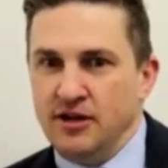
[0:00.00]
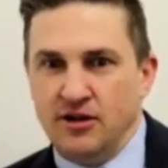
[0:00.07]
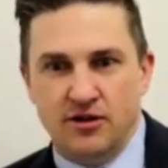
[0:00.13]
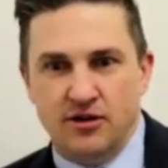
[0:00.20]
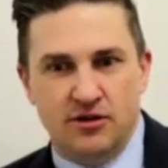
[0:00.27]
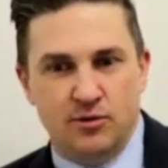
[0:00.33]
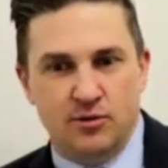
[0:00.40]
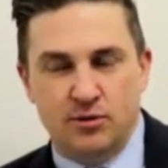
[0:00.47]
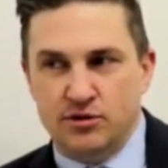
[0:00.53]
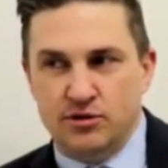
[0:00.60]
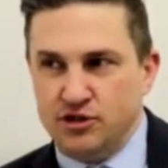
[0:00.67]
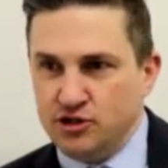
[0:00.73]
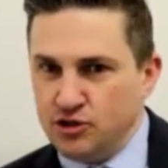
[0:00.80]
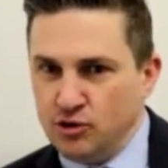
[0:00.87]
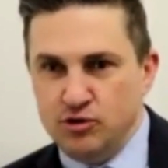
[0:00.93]
There were
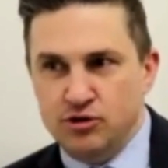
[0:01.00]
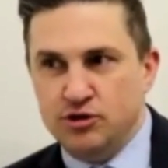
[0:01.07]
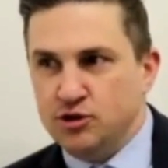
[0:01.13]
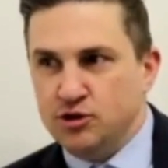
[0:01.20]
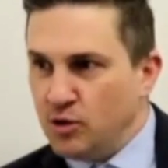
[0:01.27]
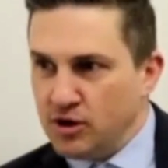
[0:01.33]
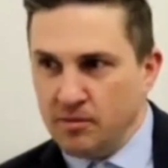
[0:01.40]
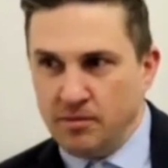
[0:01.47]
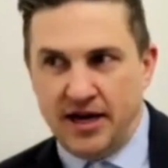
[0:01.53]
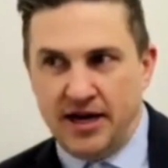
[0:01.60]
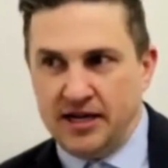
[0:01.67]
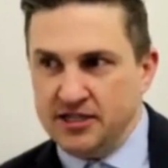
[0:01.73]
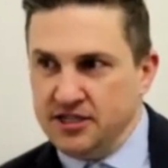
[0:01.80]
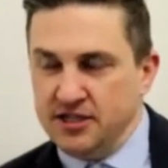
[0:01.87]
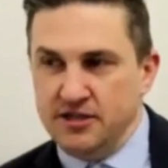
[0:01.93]
soldiers walking
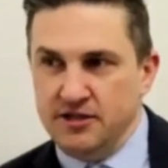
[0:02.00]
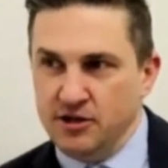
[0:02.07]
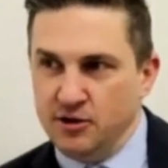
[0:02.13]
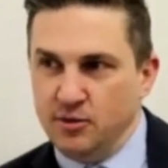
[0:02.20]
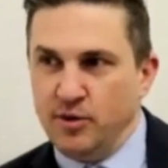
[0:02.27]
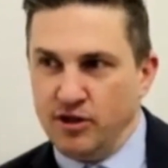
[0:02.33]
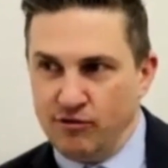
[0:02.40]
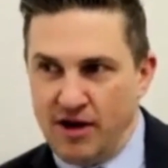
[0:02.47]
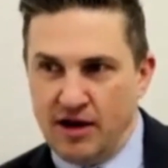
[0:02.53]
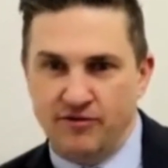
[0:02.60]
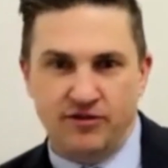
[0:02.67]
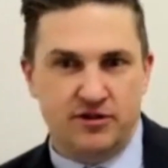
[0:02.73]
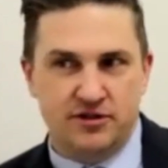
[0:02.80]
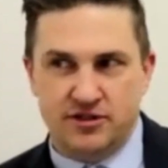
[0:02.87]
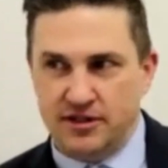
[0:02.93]
past you, you know, with their rifles.
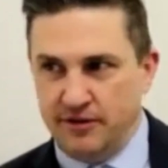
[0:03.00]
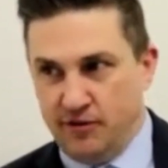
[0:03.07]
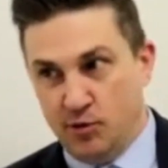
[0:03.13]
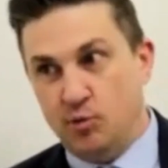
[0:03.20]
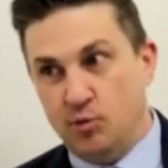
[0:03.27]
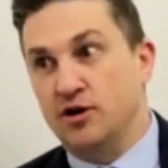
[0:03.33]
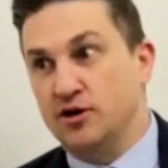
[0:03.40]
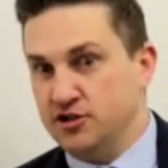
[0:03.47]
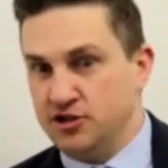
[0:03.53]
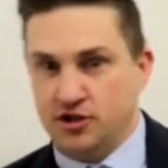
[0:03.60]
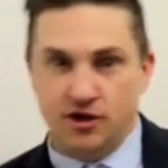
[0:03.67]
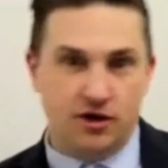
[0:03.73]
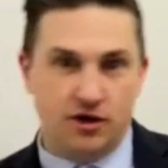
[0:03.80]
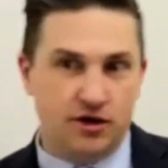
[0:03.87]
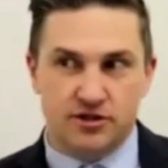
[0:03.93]
Yeah. And if you're walking to school,
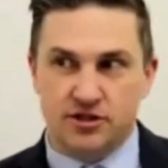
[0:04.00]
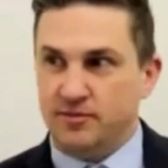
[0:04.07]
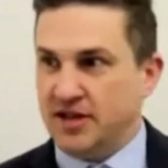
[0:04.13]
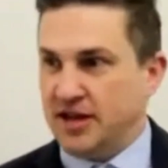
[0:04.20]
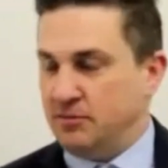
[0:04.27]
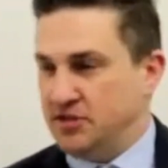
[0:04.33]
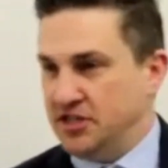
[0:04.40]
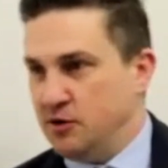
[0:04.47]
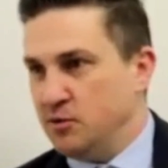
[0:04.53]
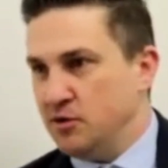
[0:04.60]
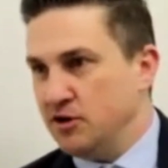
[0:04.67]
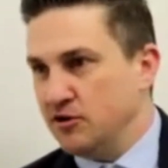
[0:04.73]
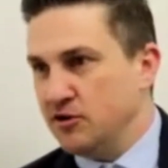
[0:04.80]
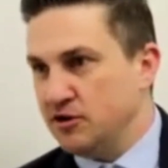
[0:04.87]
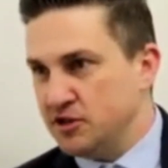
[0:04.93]
and sometimes you get one
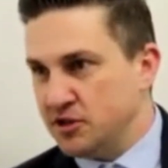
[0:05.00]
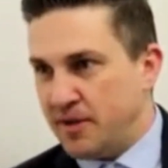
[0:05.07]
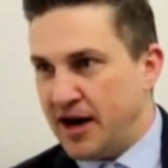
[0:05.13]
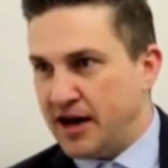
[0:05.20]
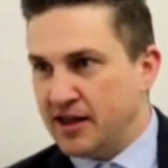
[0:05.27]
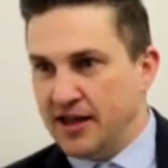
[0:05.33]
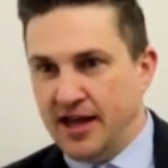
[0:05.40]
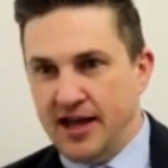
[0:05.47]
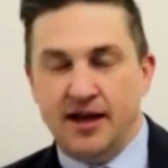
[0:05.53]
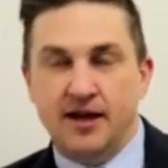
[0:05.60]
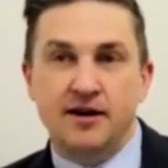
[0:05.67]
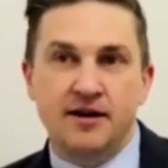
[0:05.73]
across the back of the head